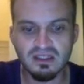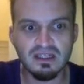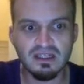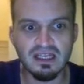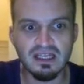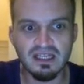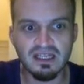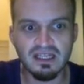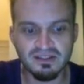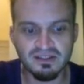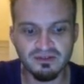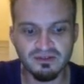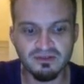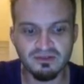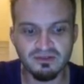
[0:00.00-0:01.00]
and it's
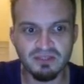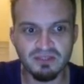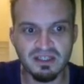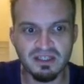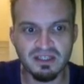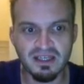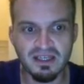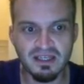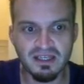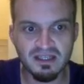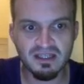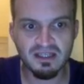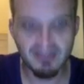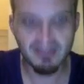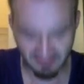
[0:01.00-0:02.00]
going to be
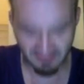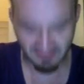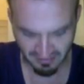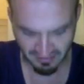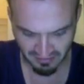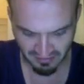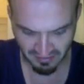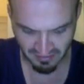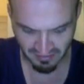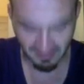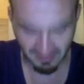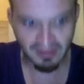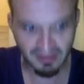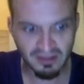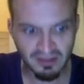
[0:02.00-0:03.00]
a
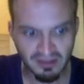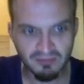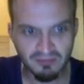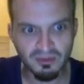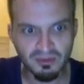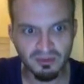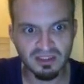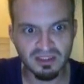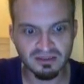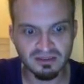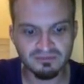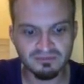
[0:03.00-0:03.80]
Boolean.